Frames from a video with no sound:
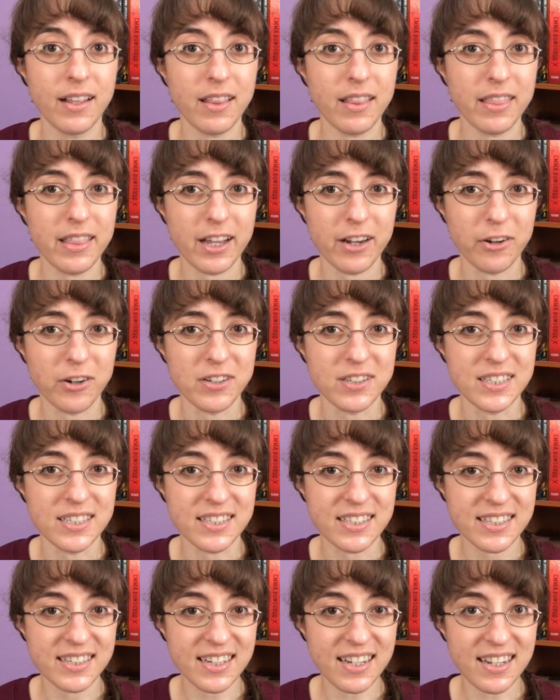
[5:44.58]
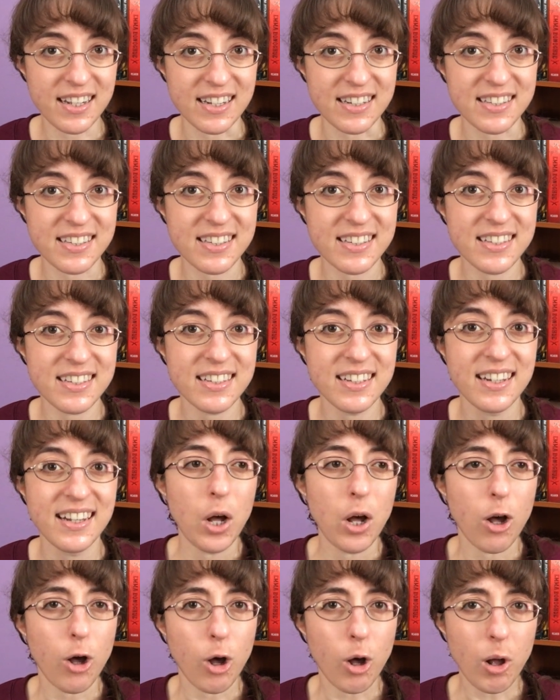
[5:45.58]
that are discussed,
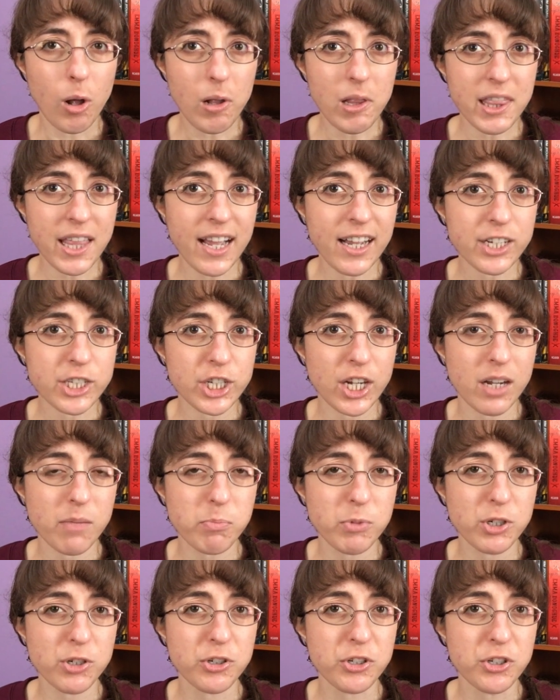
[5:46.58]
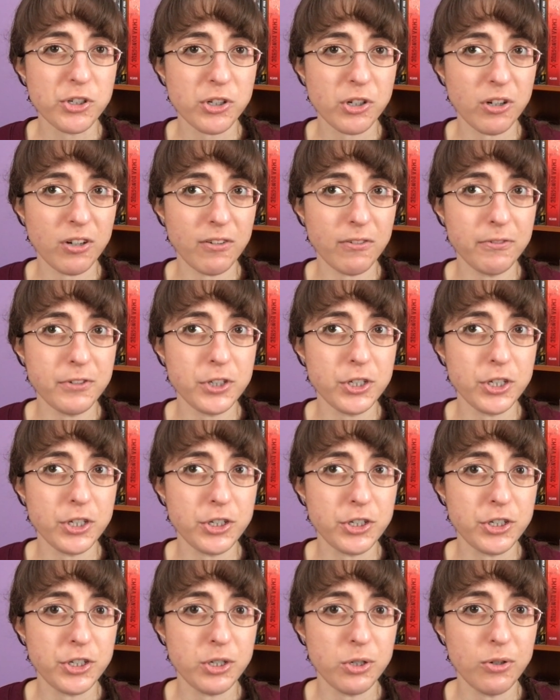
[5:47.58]
all that chapter served to
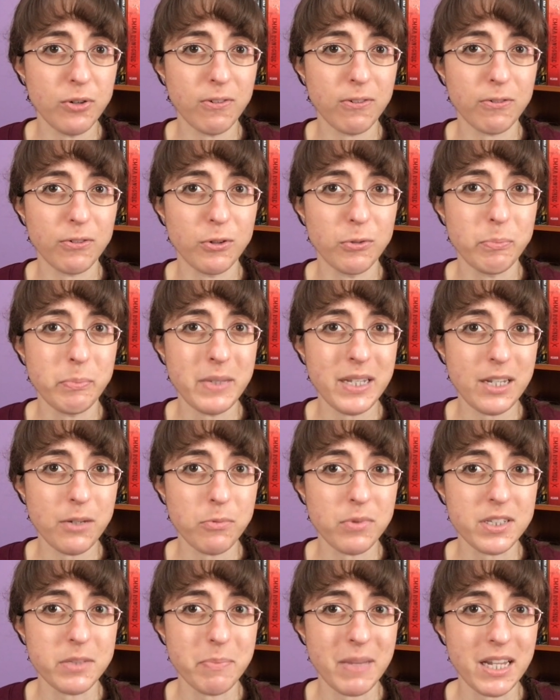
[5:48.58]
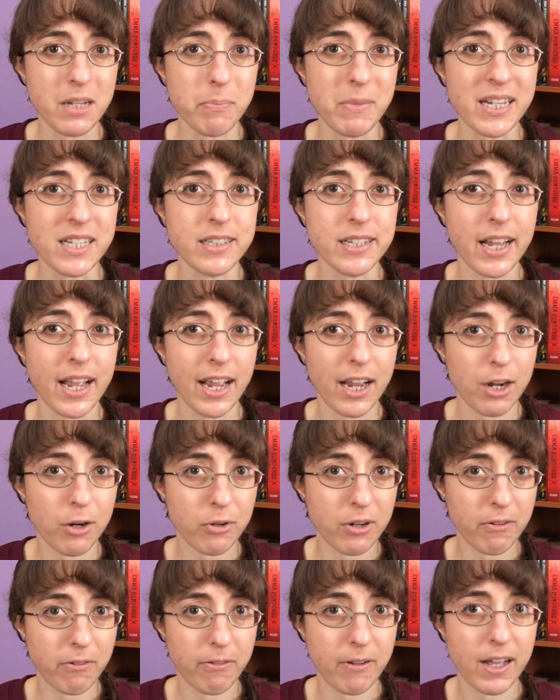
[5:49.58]
do for me was make me
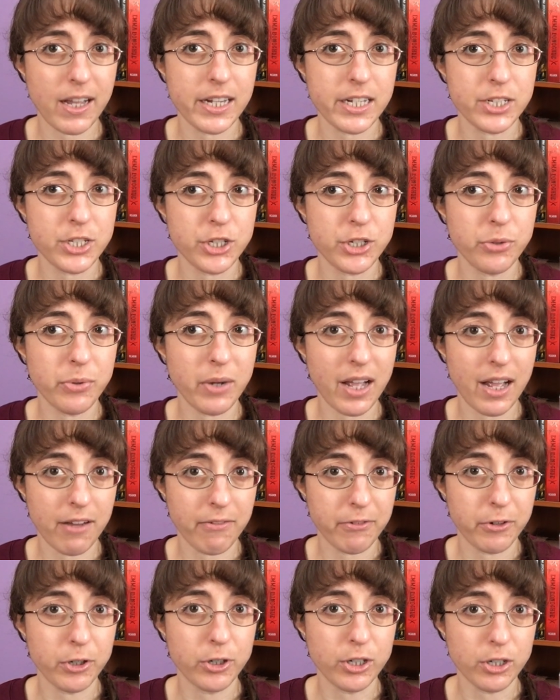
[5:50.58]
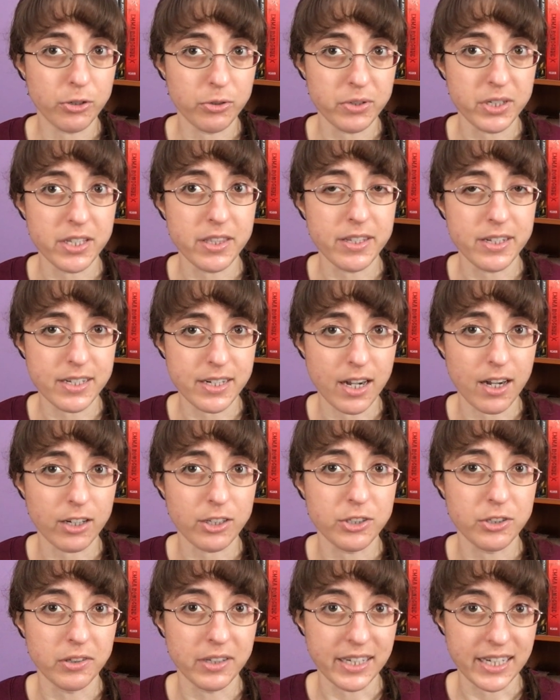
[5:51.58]
terrified to ever go to the
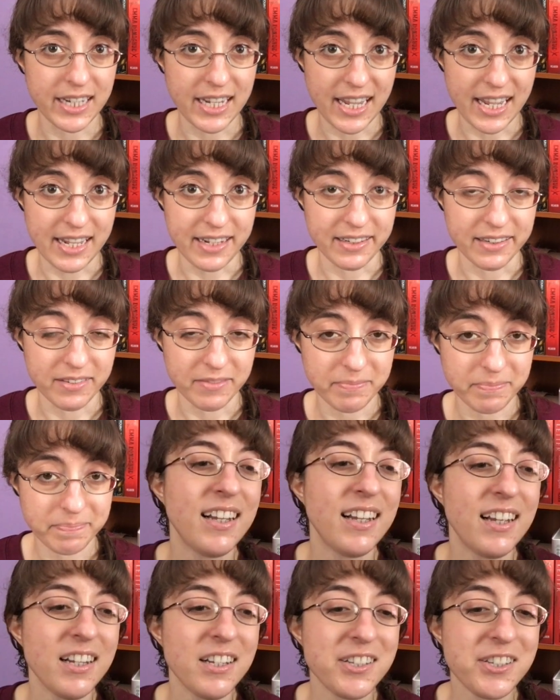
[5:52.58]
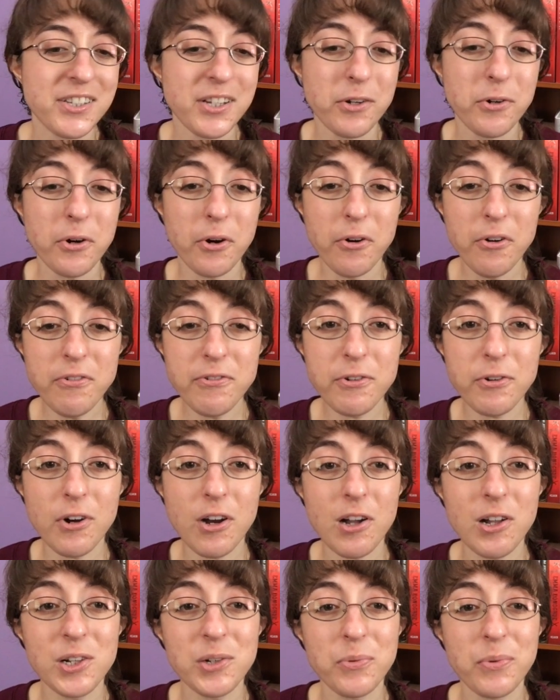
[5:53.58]
doctor again. So
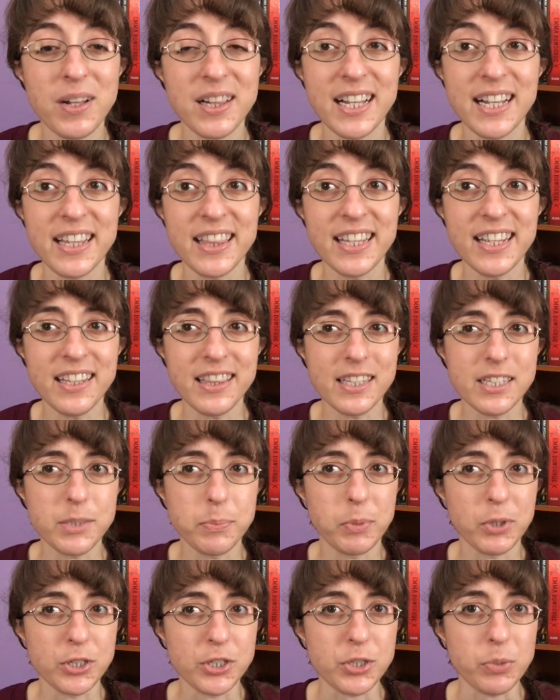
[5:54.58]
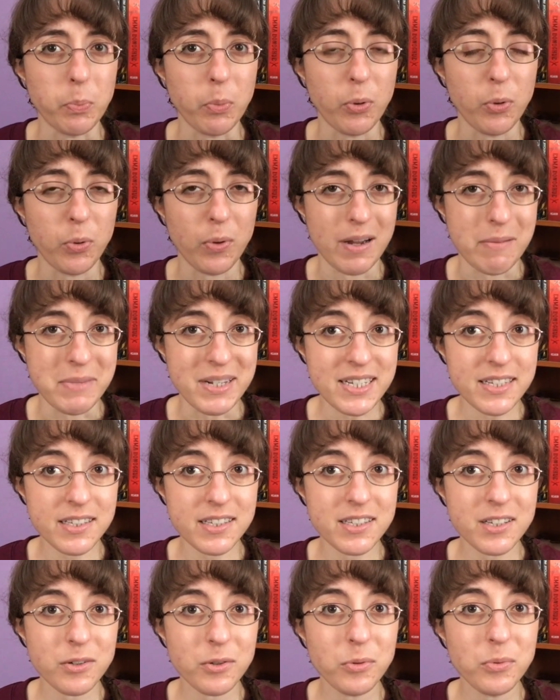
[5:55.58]
overall, while I think this book's
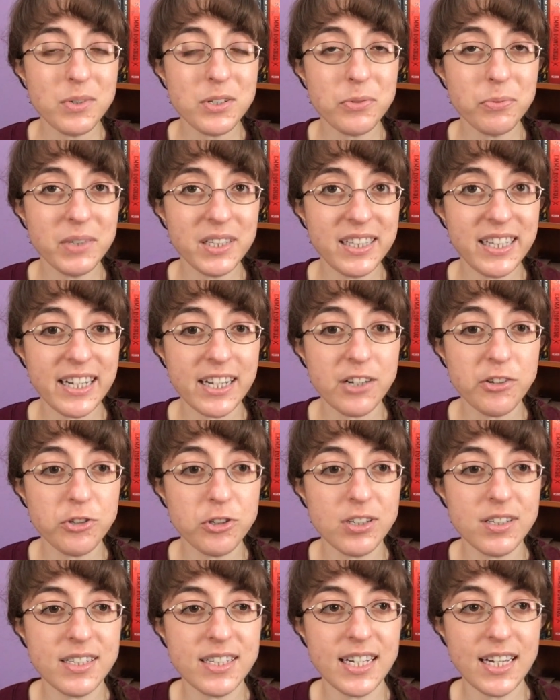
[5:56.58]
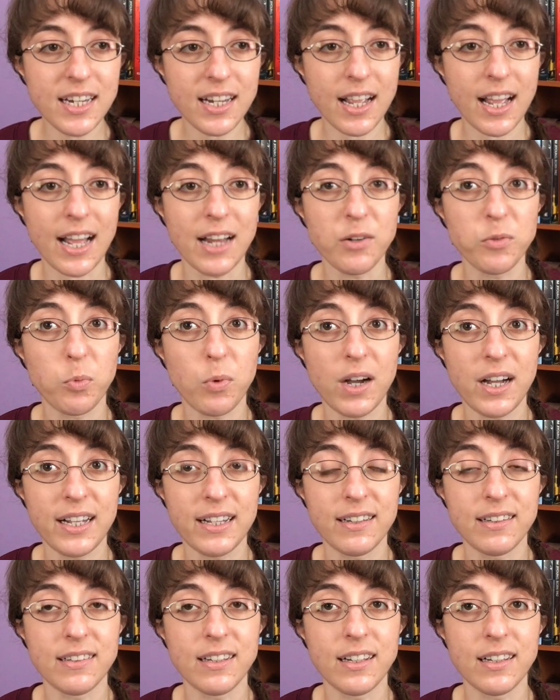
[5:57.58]
premise was really interesting and
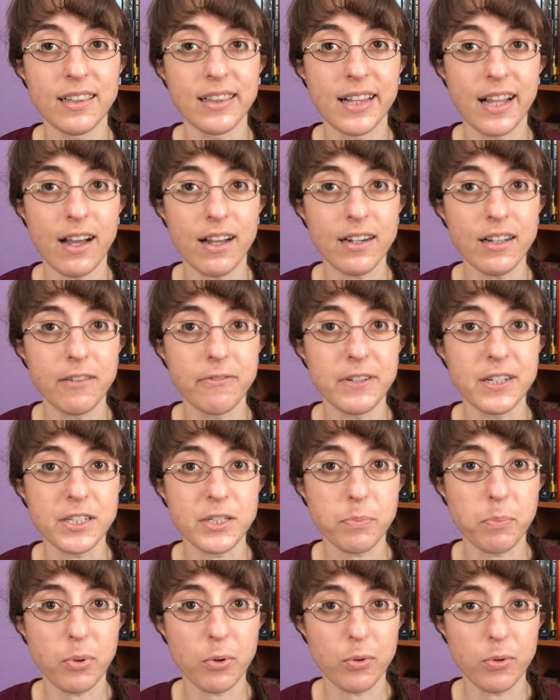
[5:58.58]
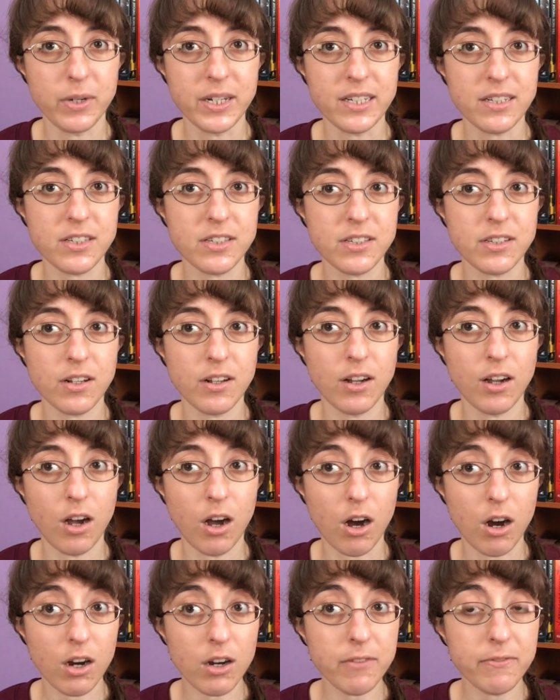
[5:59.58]
while a lot of its points
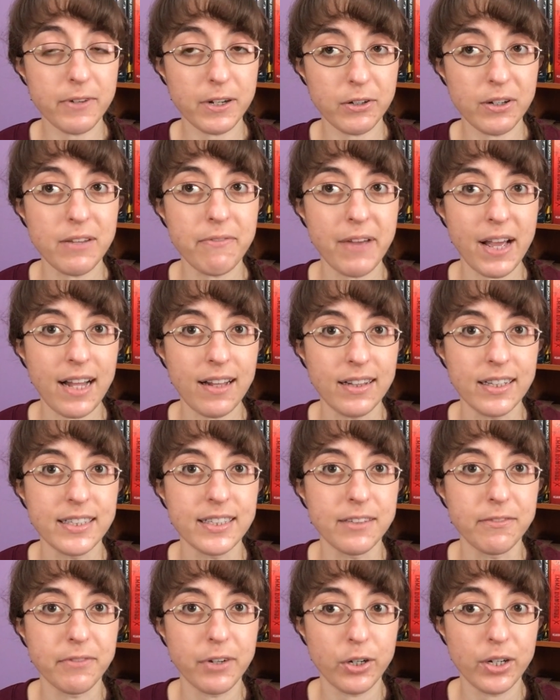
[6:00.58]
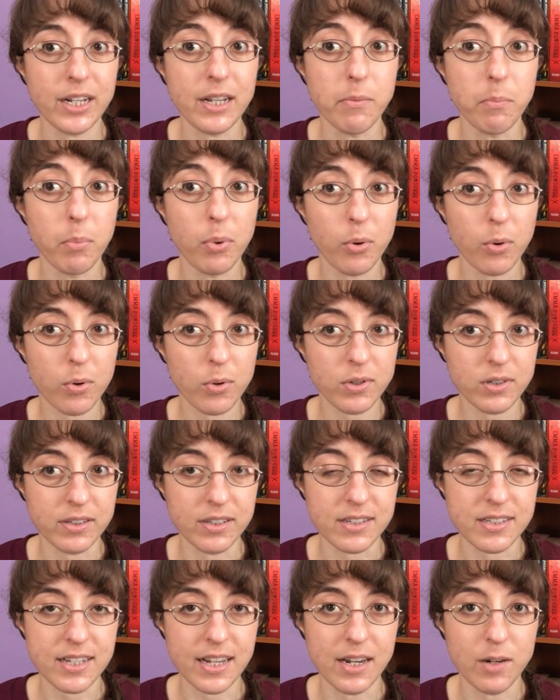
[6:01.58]
are very valid and very
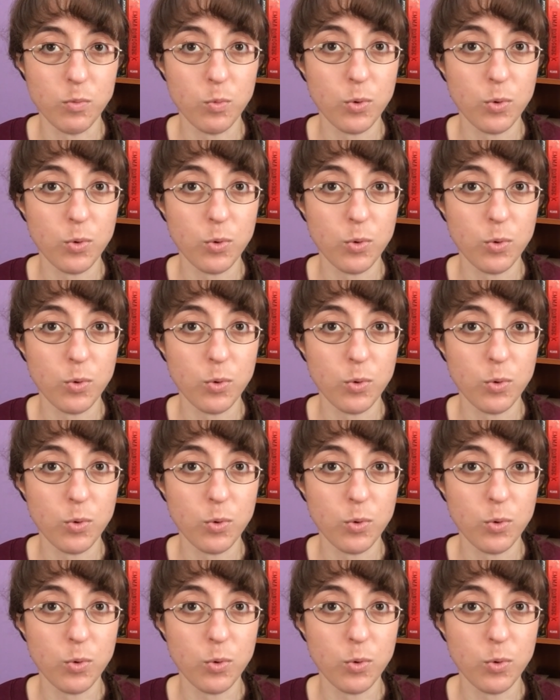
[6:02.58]
important and